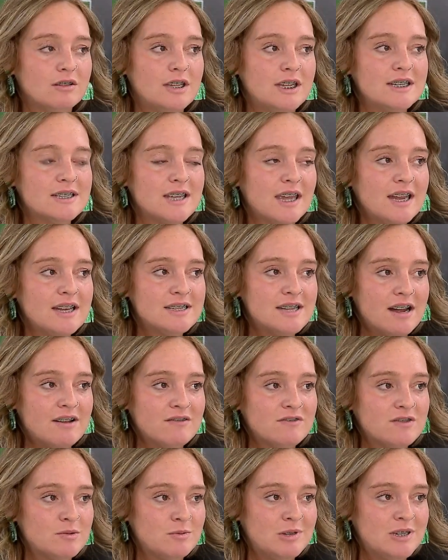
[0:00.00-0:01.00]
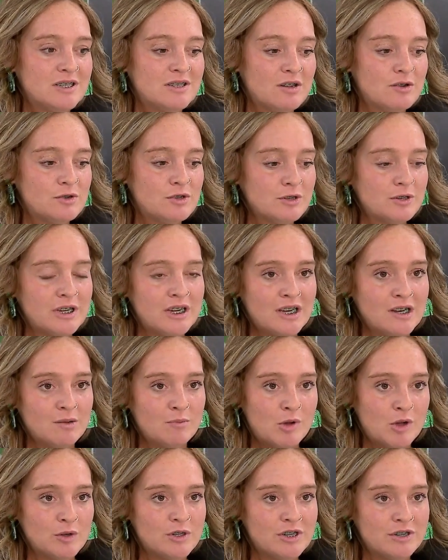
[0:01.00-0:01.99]
These kids have to be socially and
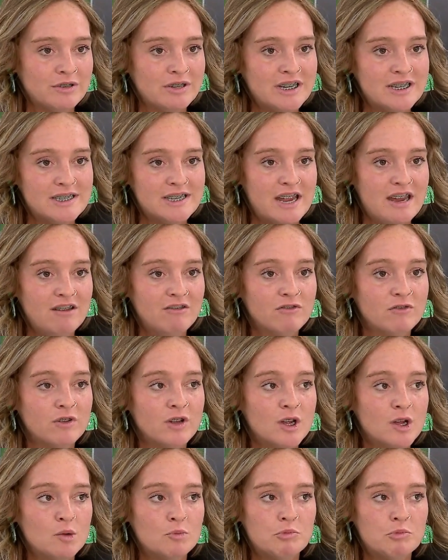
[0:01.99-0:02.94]
emotionally safe